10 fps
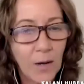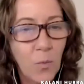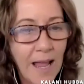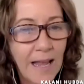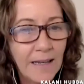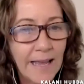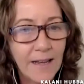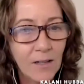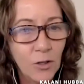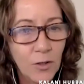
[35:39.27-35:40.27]
way,
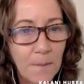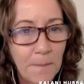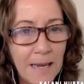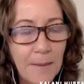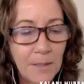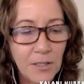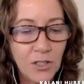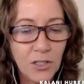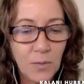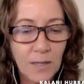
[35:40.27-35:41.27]
like look at me, but to
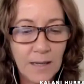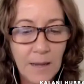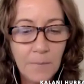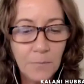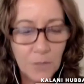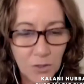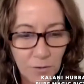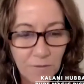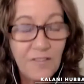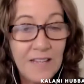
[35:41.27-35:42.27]
do it
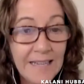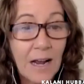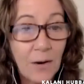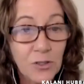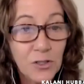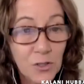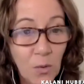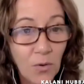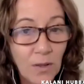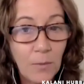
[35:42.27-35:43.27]
to feed our soul.